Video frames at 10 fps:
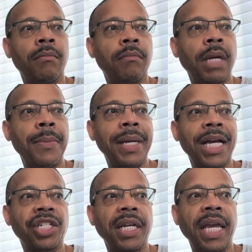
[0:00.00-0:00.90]
maybe
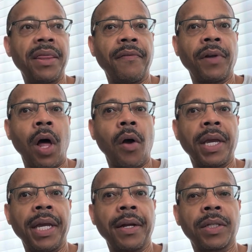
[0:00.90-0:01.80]
I should end the vlog
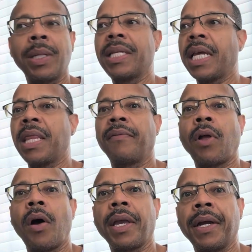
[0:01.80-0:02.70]
here. So let's end the
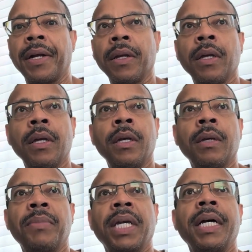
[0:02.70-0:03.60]
vlog here
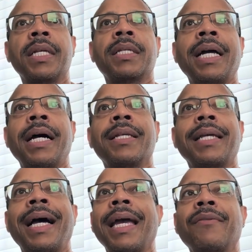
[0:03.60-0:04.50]
because, guys,
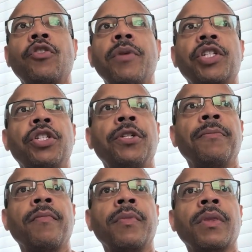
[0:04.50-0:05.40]
I have too much to
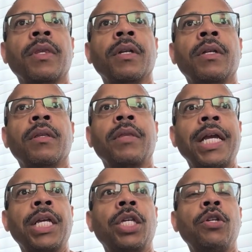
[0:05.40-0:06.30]
do.
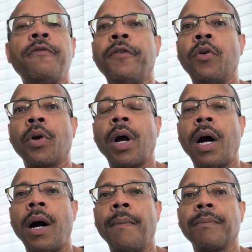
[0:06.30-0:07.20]
Thank you
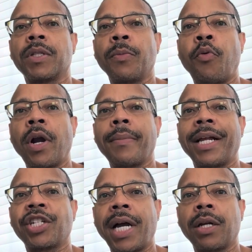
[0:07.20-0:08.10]
for supporting
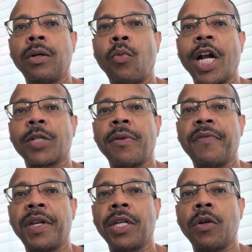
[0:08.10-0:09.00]
my channel, watching my
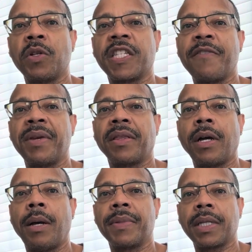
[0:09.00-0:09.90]
videos, give me
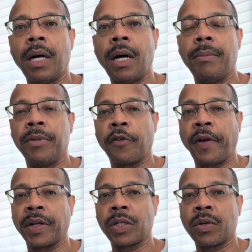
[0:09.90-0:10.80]
thumbs up, middle
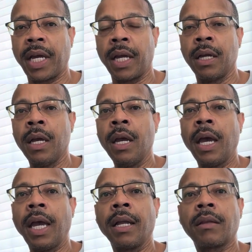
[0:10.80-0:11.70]
fingers, okay.
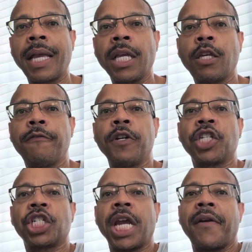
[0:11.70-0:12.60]
And thank you for
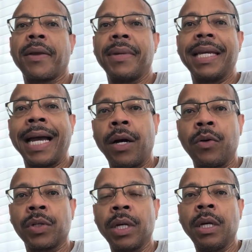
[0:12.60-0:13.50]
sharing me out.